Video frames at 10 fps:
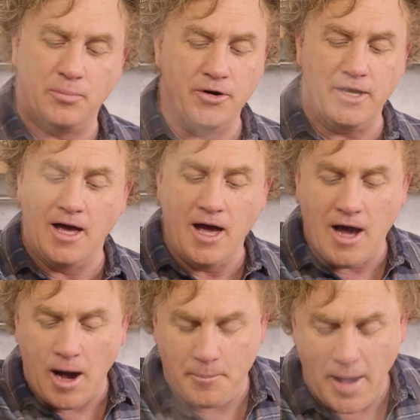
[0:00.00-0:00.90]
putting
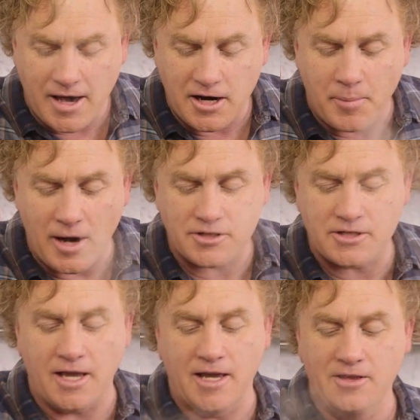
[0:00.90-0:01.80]
a packet of
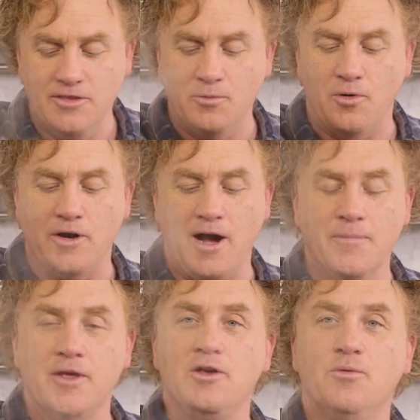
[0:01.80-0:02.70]
pasta in the water,
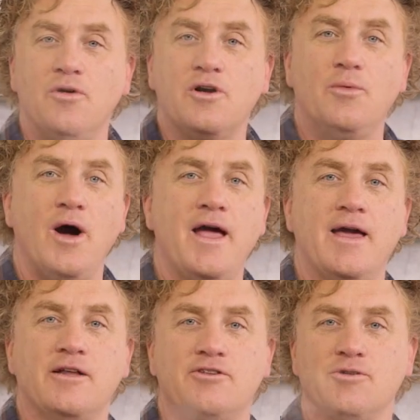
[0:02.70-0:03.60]
you walk away
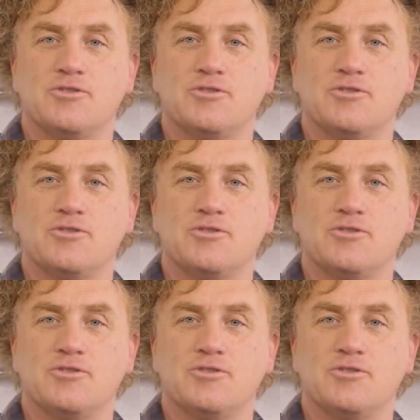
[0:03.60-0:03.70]
and it's all